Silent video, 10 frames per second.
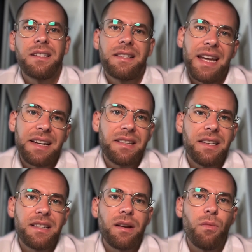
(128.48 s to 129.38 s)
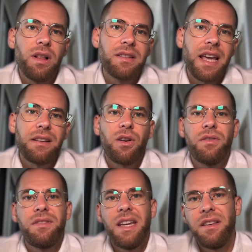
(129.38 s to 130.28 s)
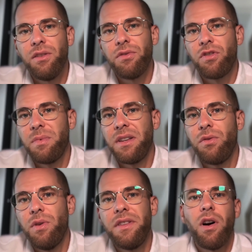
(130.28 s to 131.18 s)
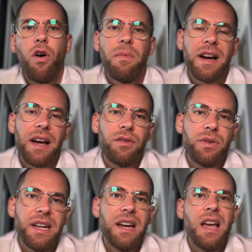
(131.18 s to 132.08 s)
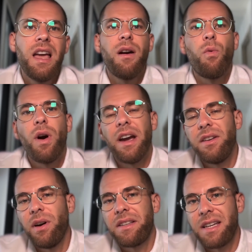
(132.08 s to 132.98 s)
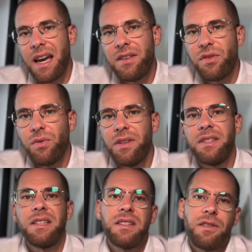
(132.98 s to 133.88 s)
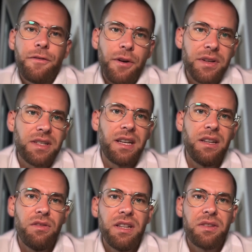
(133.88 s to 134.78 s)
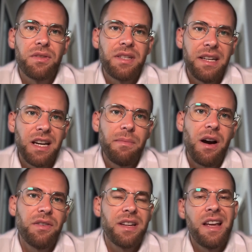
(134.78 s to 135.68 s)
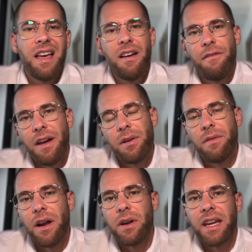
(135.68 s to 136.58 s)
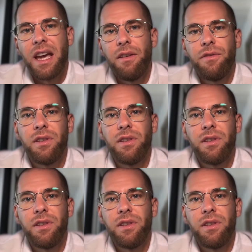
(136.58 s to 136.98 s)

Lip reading: taxes will then continue to be due in your home country where you are tied to. And this is the first thing you need to think about very, very carefully.